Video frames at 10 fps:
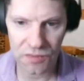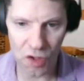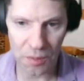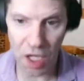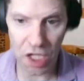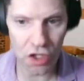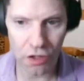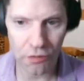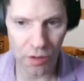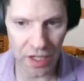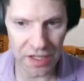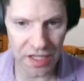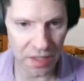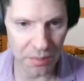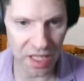So I'm not sure if we wanted
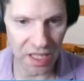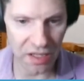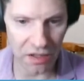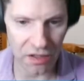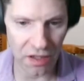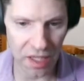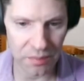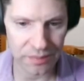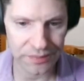to compete here or not.